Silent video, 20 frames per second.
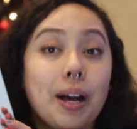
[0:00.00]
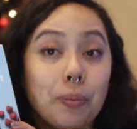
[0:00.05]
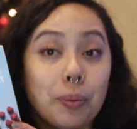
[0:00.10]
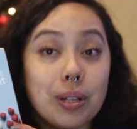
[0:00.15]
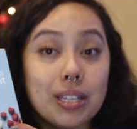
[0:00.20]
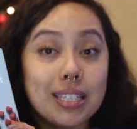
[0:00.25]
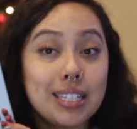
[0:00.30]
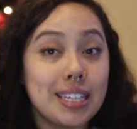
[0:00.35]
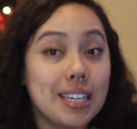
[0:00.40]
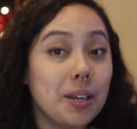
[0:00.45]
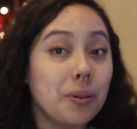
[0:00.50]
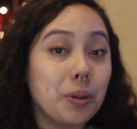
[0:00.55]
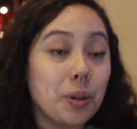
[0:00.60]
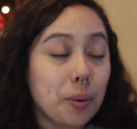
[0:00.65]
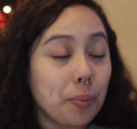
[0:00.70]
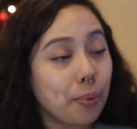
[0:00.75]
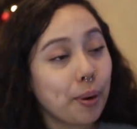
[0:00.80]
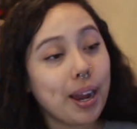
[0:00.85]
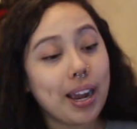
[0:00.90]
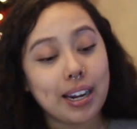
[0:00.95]
what to eat when you're
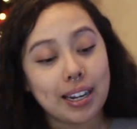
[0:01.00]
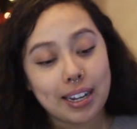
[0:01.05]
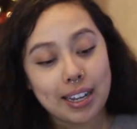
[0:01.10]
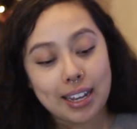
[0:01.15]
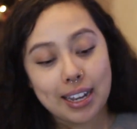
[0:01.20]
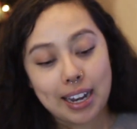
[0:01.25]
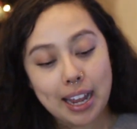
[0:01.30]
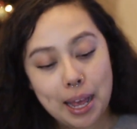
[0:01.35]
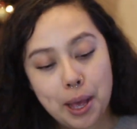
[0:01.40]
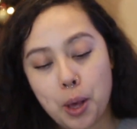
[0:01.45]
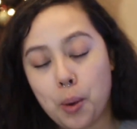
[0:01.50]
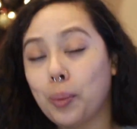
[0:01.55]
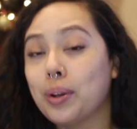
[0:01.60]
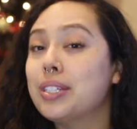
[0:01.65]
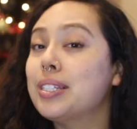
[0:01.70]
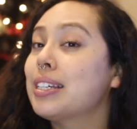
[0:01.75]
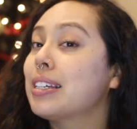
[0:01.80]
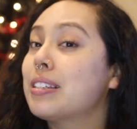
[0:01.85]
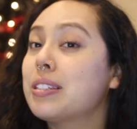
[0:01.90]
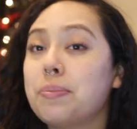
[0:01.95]
pregnant, what
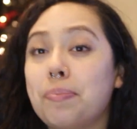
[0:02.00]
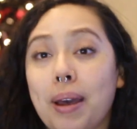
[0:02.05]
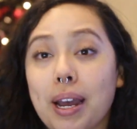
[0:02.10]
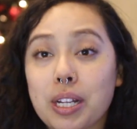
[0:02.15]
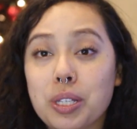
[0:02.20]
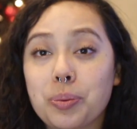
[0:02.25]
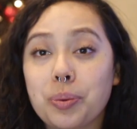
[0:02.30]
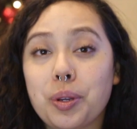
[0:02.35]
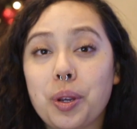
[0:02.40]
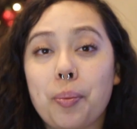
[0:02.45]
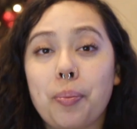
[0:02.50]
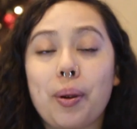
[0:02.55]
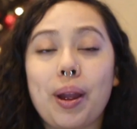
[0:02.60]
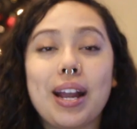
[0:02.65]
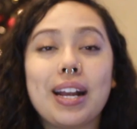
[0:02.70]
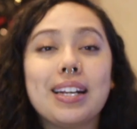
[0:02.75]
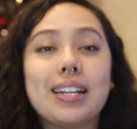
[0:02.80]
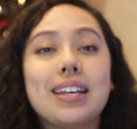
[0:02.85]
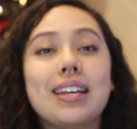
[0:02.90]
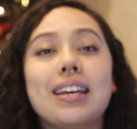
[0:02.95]
to expect when you're
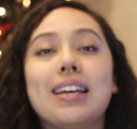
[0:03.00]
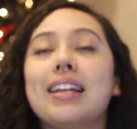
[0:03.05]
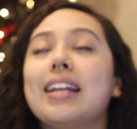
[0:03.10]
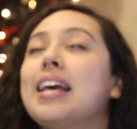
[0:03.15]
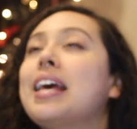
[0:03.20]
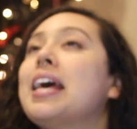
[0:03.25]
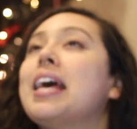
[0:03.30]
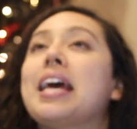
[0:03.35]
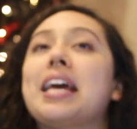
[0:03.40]
pregnant,